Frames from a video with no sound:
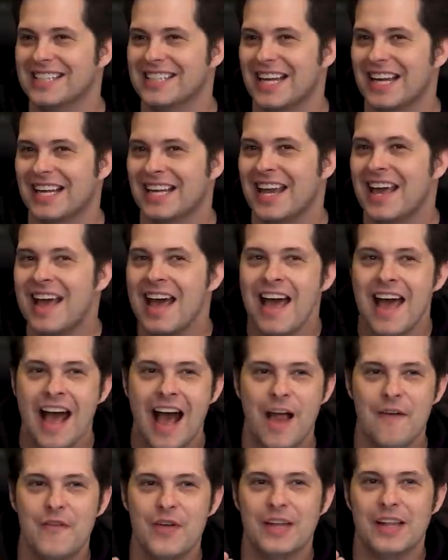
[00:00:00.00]
it's like
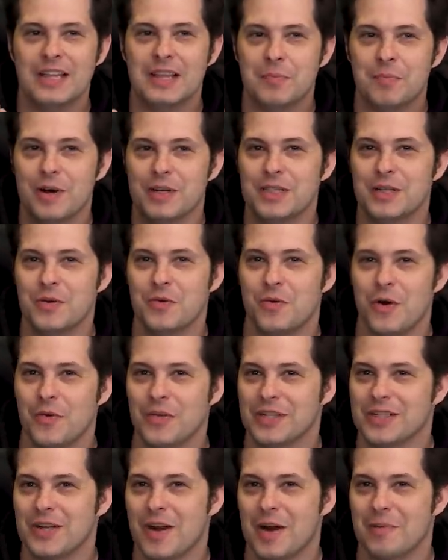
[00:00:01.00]
I feel like the person who
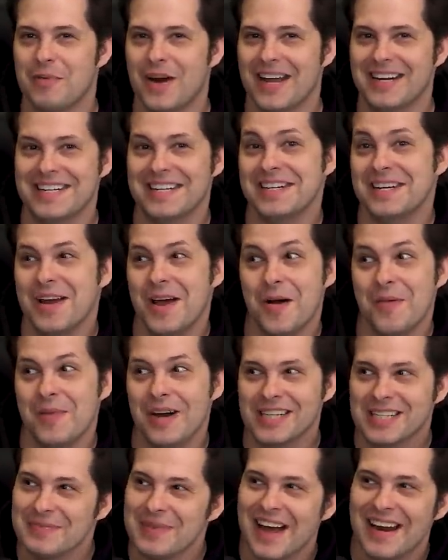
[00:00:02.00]
wrote the song probably didn't know
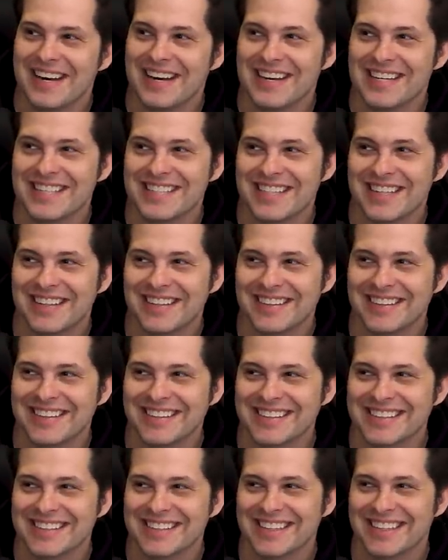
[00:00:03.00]
much about Ninja
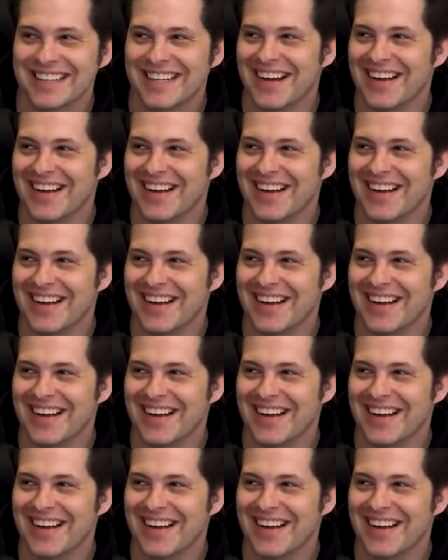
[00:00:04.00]
Turtles, right?